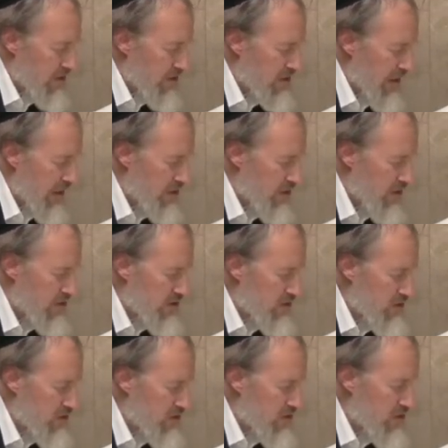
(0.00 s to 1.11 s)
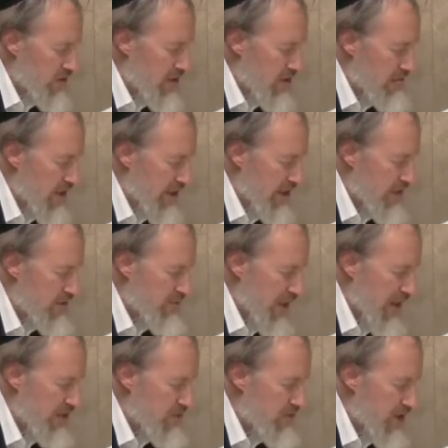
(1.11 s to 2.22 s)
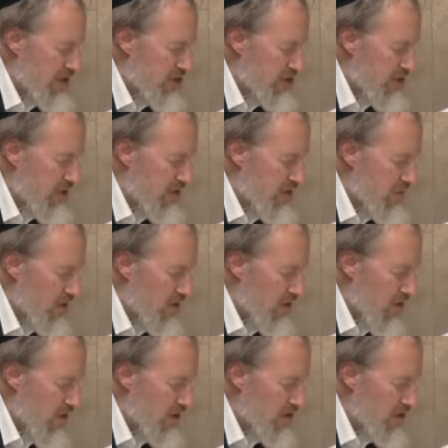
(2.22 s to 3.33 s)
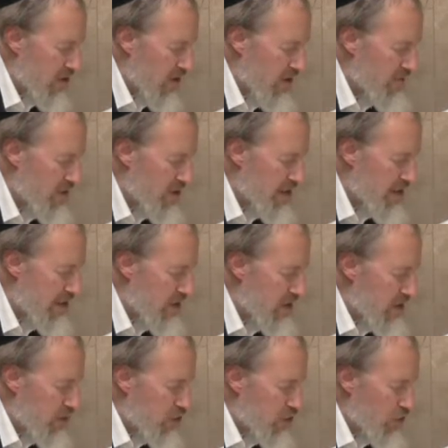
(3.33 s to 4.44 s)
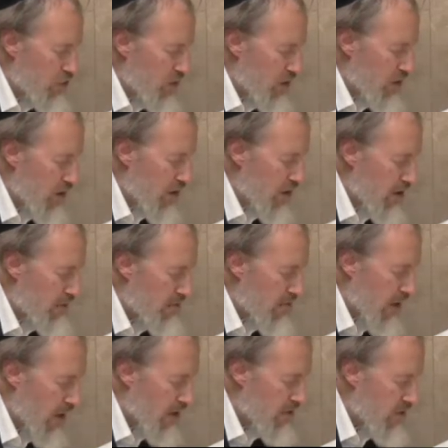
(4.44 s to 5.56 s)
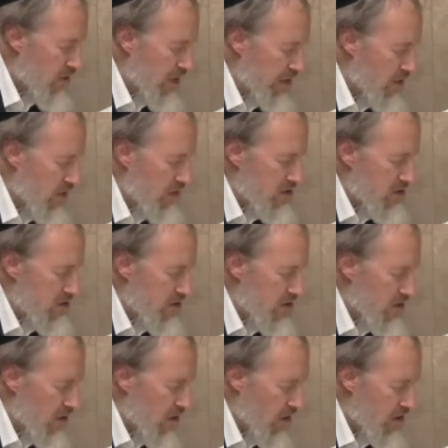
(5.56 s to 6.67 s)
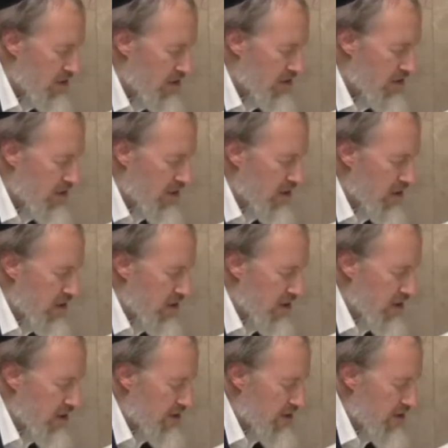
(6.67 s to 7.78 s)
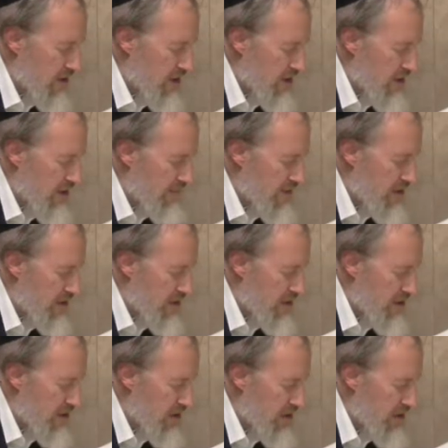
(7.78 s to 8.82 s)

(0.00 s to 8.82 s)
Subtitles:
You're not going to make an evaluation of the loss of the para and also the loss of the